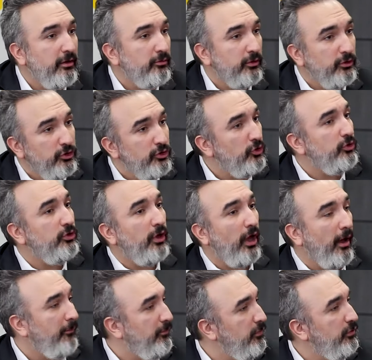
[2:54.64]
You
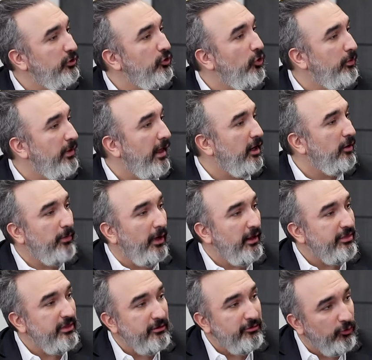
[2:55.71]
know better, but I
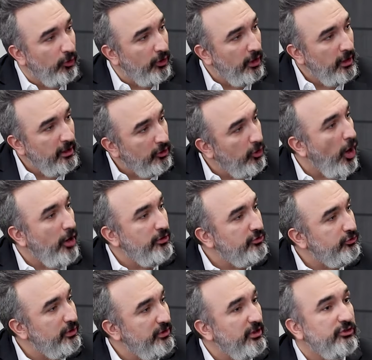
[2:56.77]
think for garden
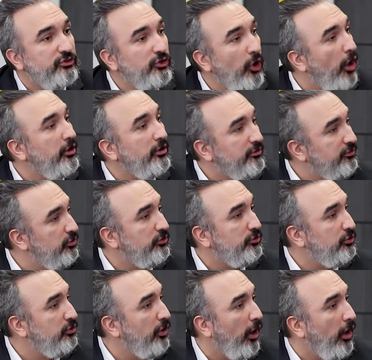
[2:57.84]
suites, it's dollar
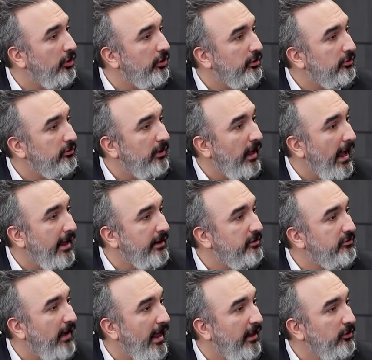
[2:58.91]
to dollar added
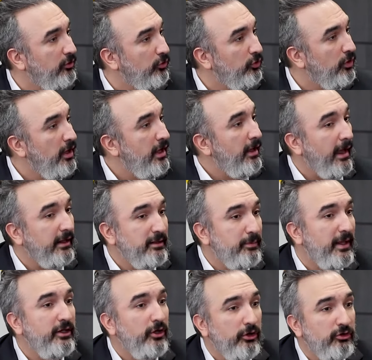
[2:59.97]
value.
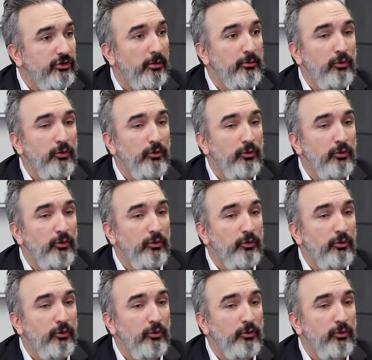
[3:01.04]
Depending on some